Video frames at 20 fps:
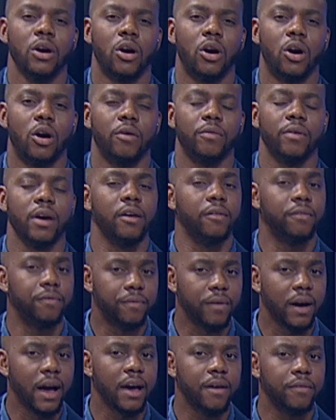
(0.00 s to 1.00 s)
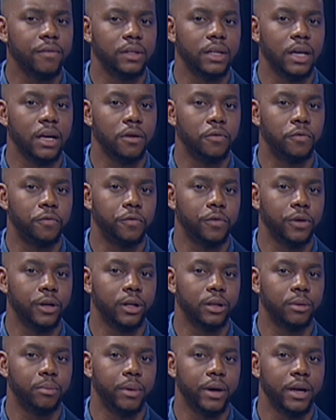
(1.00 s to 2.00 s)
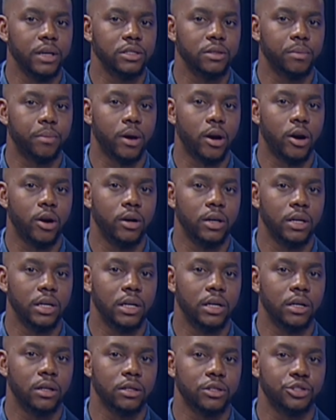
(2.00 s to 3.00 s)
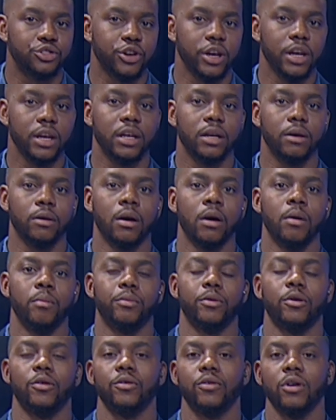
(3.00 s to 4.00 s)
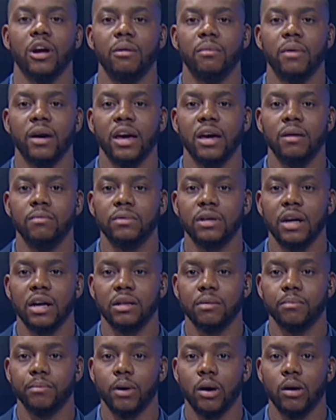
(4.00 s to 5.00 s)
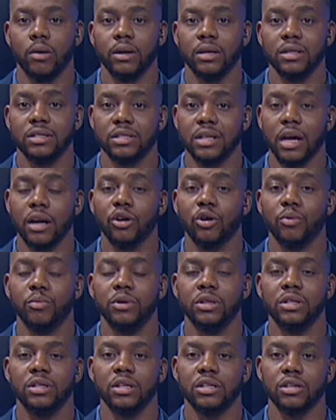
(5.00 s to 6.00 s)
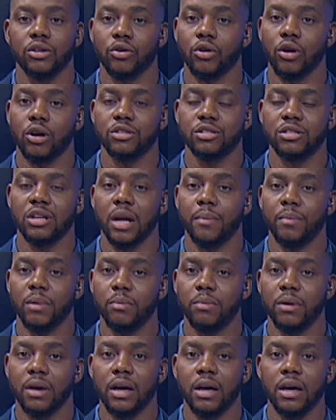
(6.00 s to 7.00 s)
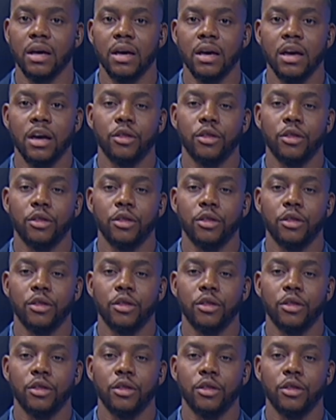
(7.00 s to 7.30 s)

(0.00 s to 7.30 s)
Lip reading: of a 5-day field-based paralegal training program aimed at empowering San communities across Namibia